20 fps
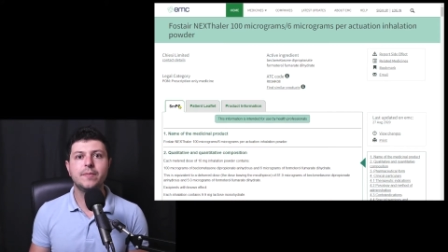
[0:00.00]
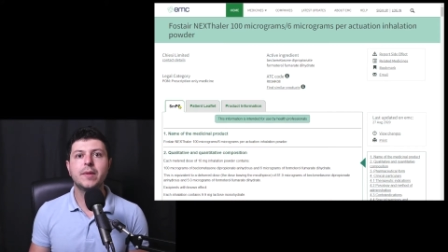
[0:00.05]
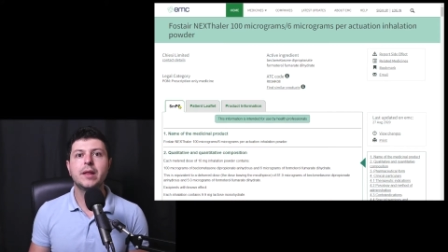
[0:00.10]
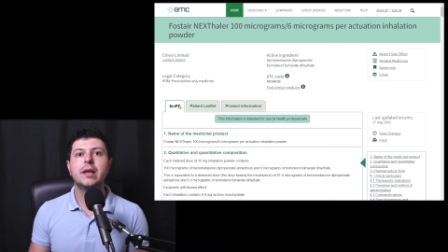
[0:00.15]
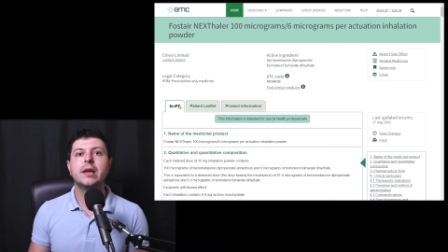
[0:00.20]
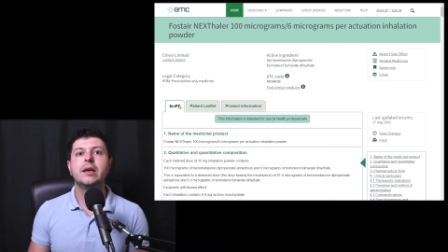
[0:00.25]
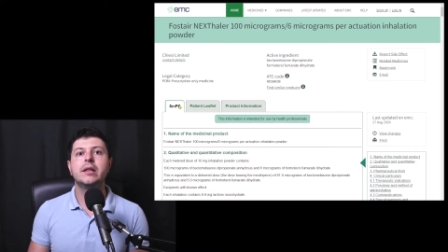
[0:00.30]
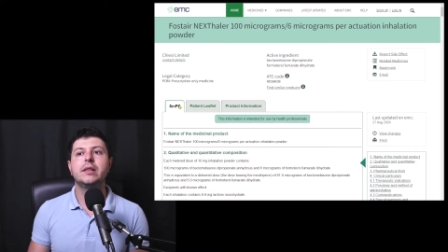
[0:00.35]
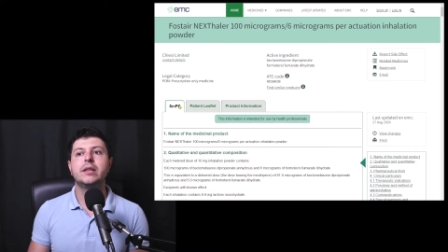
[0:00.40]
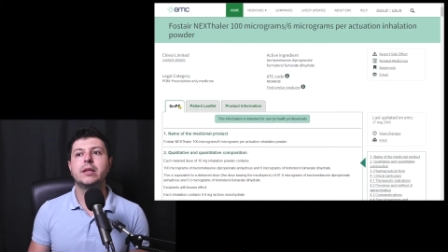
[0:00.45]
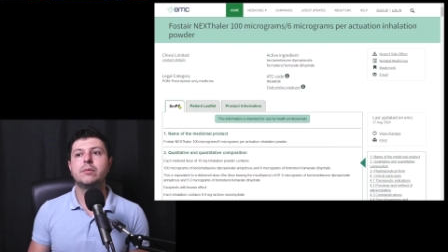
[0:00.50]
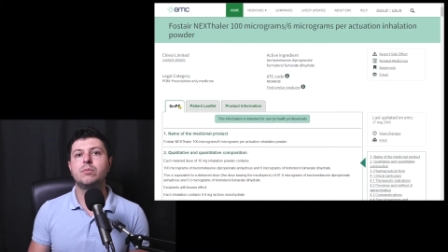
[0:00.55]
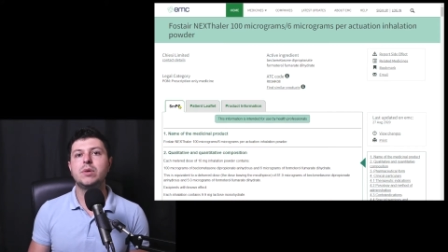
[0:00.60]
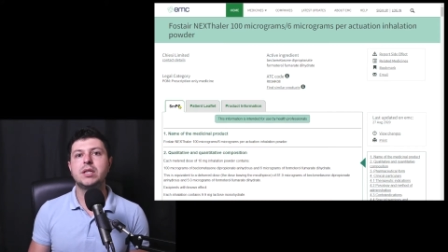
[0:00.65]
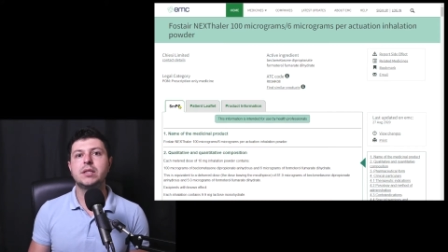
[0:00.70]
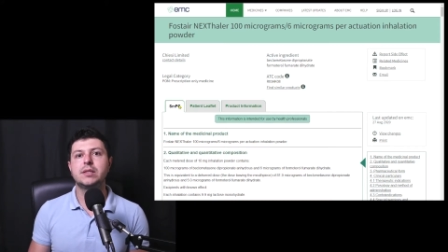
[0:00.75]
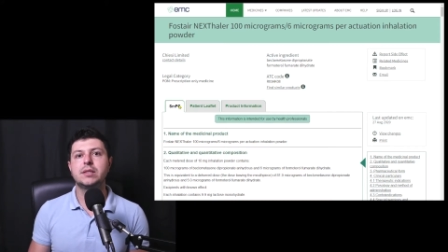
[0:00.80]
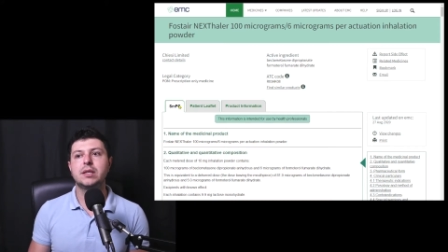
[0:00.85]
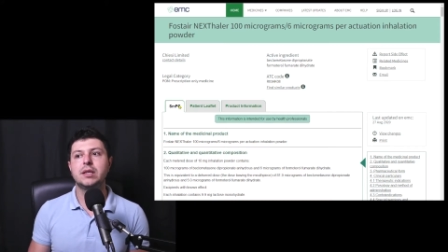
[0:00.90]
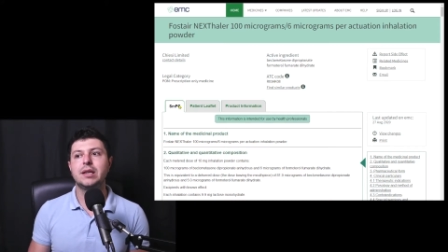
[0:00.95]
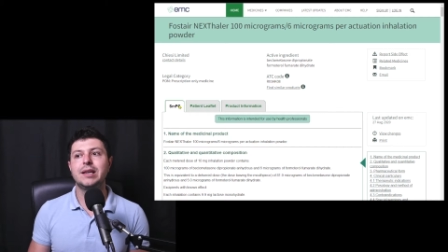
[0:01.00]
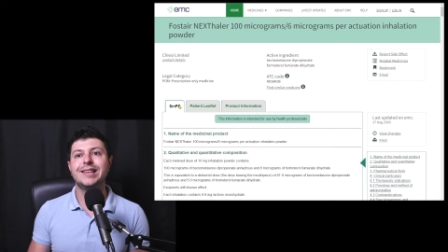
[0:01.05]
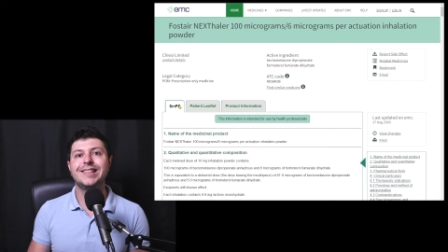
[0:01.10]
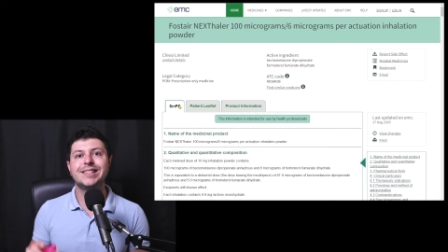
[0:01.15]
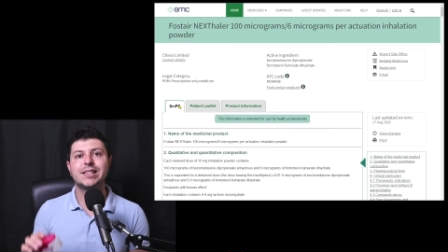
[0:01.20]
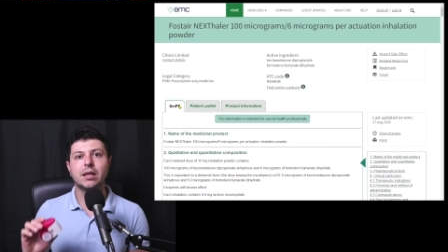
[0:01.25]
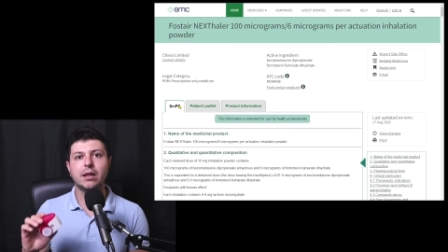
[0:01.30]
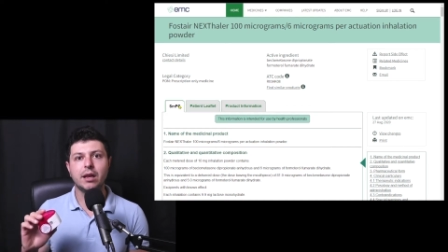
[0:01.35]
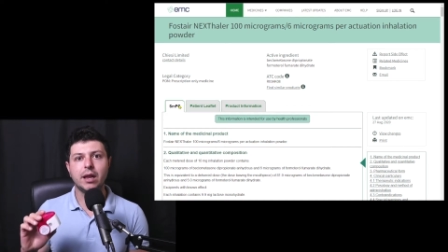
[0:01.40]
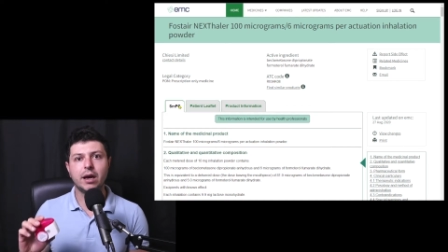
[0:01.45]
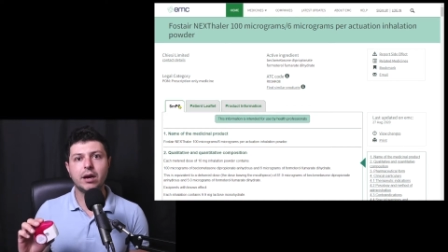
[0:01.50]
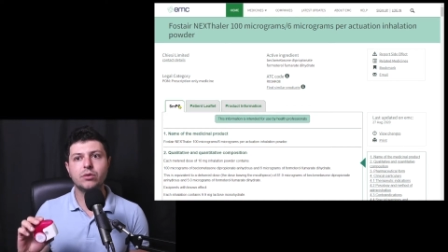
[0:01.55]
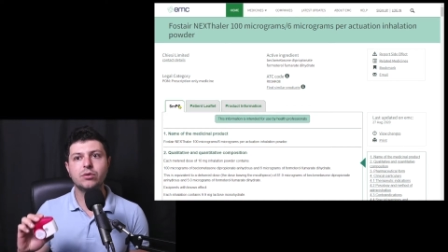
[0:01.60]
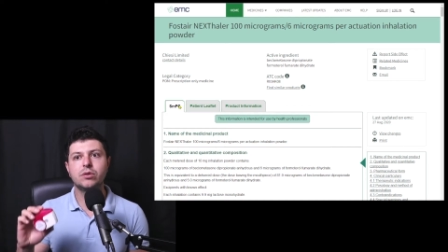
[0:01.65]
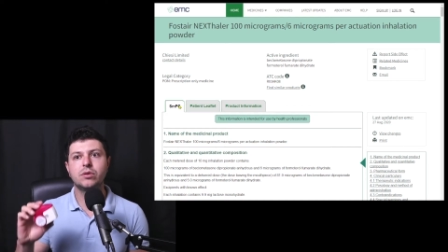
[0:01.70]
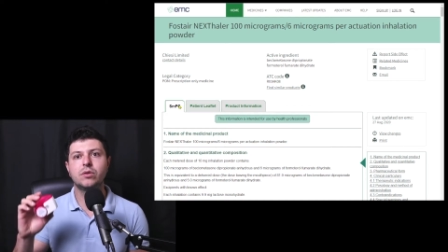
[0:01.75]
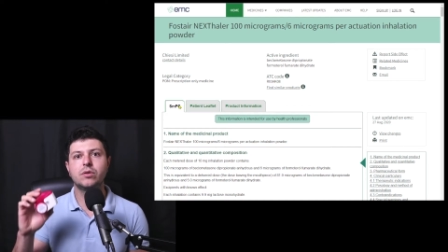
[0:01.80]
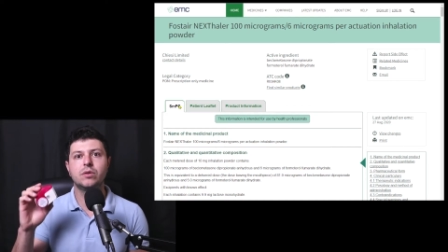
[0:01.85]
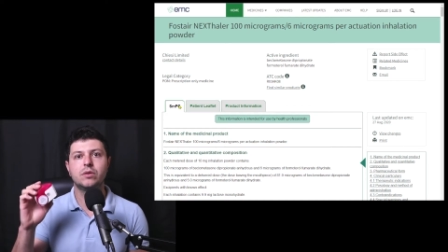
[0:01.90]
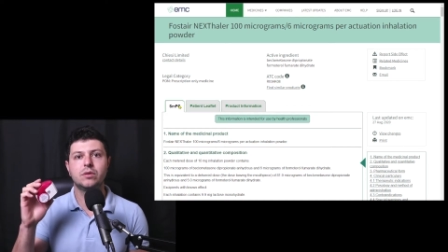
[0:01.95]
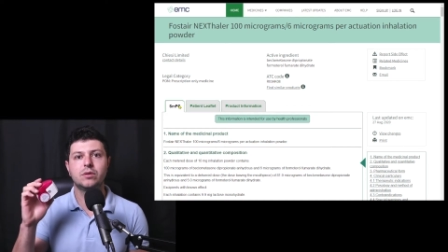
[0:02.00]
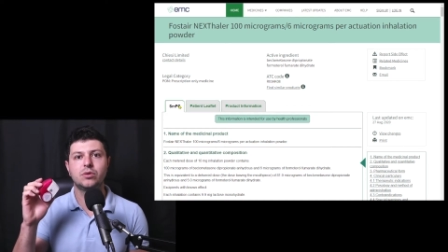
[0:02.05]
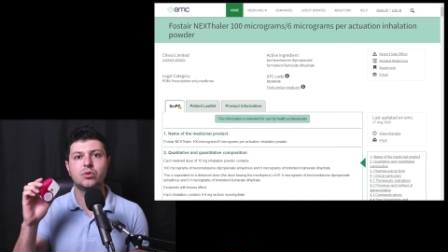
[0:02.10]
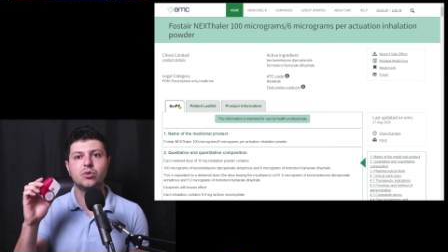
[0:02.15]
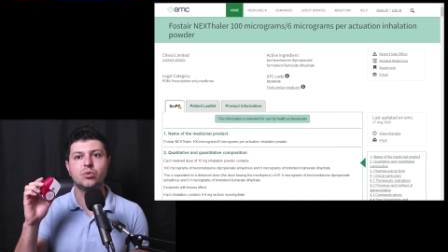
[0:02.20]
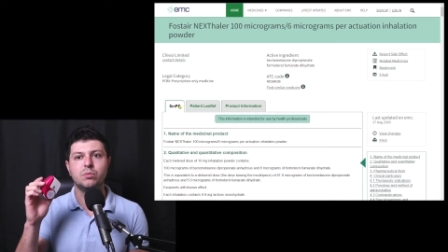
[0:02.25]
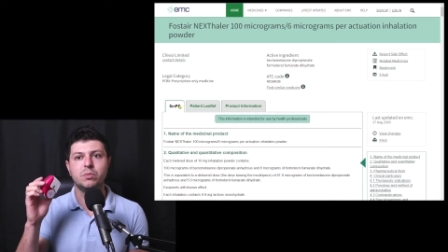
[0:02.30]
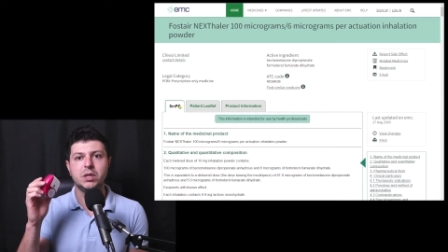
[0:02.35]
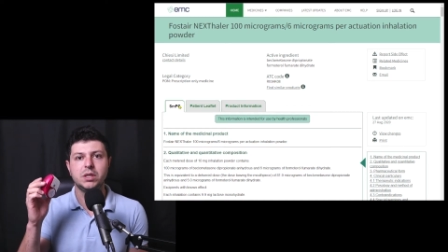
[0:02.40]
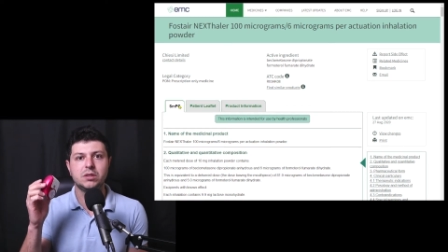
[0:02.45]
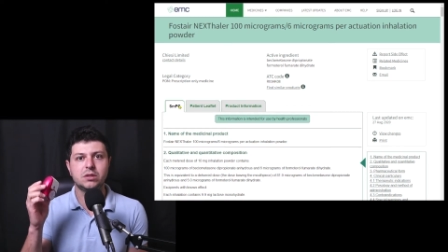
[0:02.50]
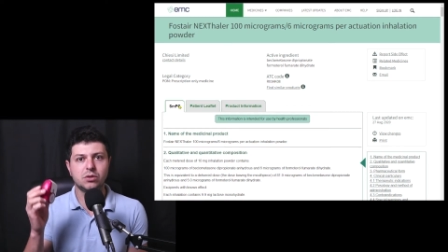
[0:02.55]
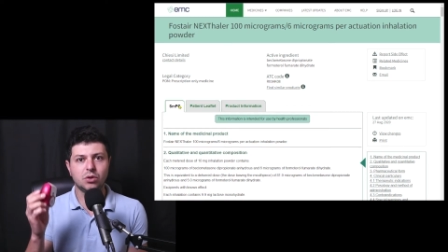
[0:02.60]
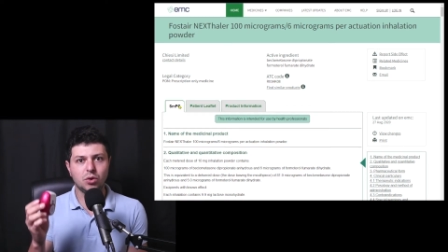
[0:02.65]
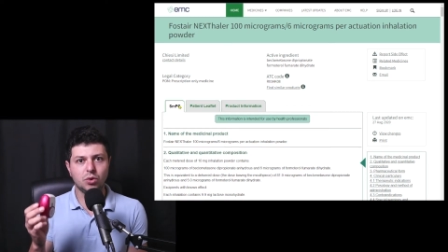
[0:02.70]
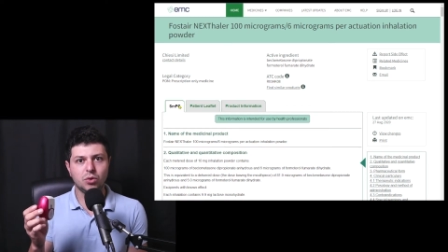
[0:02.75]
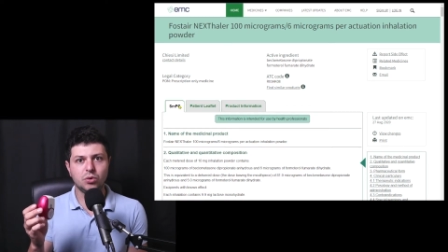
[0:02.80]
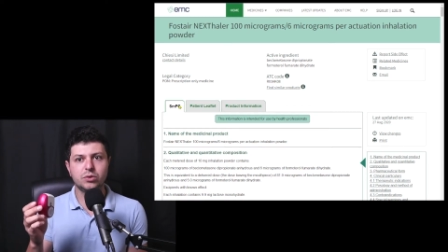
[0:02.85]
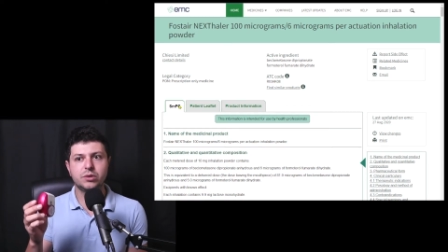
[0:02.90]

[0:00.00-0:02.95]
that means it's allowed to be sold